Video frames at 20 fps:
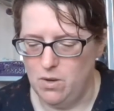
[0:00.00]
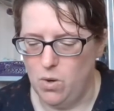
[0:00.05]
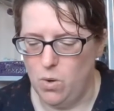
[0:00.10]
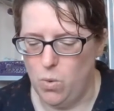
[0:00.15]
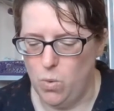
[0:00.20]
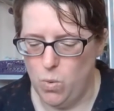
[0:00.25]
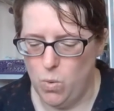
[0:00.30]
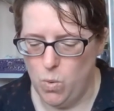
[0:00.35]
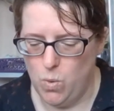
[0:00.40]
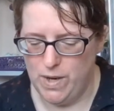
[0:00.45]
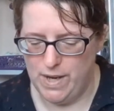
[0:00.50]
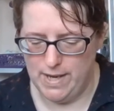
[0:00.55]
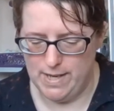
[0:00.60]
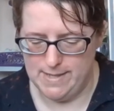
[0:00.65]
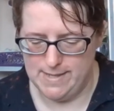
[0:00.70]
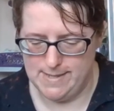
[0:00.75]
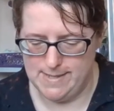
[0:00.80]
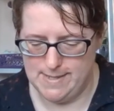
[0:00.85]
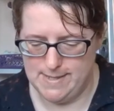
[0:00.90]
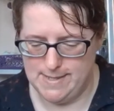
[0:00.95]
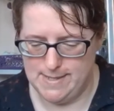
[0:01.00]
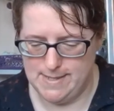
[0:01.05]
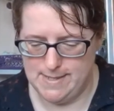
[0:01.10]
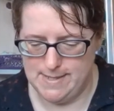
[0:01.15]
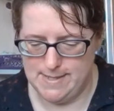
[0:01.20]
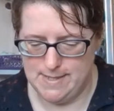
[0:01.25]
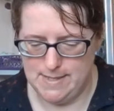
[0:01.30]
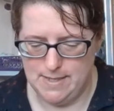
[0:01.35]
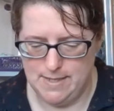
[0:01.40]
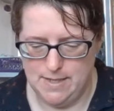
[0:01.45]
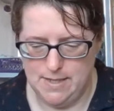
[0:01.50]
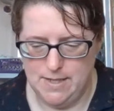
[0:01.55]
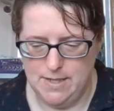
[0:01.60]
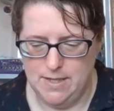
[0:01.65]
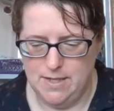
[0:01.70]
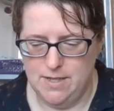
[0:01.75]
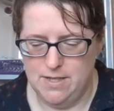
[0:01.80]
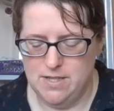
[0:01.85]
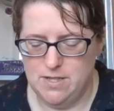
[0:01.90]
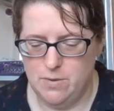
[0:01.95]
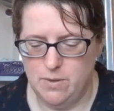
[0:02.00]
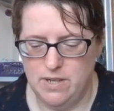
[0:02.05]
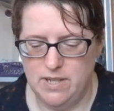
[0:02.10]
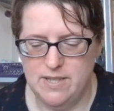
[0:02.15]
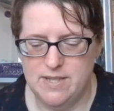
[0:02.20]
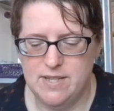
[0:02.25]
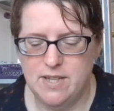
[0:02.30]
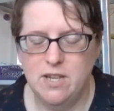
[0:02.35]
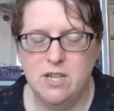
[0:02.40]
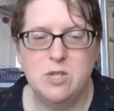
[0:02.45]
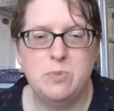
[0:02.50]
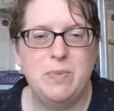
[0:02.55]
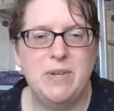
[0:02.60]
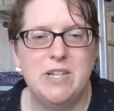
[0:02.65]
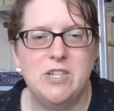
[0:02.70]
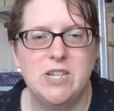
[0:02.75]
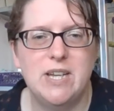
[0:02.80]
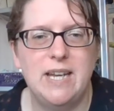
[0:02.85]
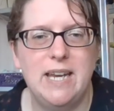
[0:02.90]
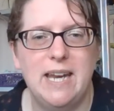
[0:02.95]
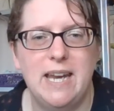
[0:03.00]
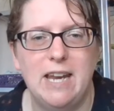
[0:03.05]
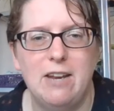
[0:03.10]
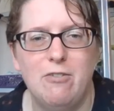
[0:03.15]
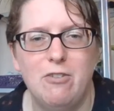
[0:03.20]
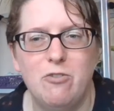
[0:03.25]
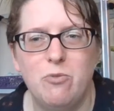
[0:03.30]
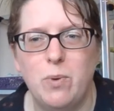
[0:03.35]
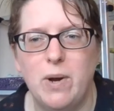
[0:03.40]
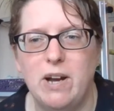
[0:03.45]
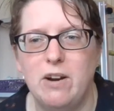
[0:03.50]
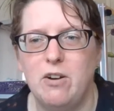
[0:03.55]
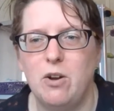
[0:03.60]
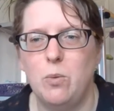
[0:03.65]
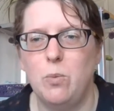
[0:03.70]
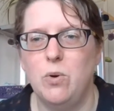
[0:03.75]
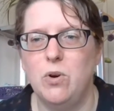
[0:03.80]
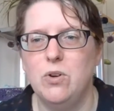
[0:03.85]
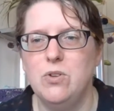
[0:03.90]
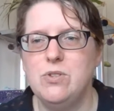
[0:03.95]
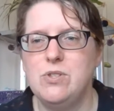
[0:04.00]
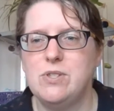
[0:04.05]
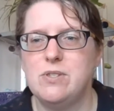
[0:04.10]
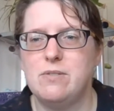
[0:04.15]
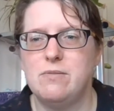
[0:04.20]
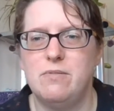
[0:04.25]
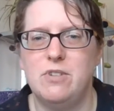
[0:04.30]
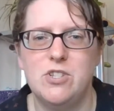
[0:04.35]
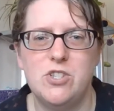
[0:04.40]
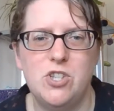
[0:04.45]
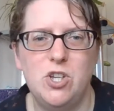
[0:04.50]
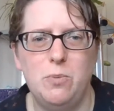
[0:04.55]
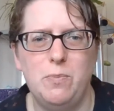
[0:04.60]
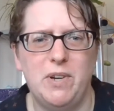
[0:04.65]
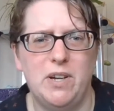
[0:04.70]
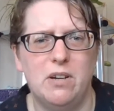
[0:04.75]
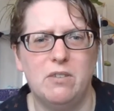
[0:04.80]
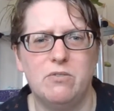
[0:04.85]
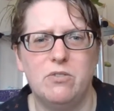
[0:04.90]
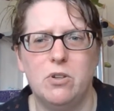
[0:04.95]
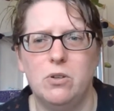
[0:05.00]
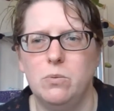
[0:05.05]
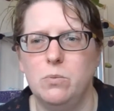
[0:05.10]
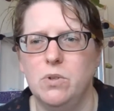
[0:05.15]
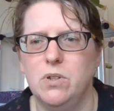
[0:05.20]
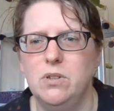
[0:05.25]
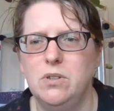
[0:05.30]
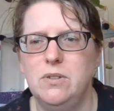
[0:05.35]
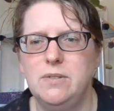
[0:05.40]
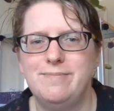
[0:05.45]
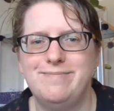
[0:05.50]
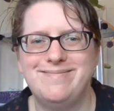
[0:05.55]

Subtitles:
Oh yes. So I'll insert a picture here of where I was, assuming I've got one.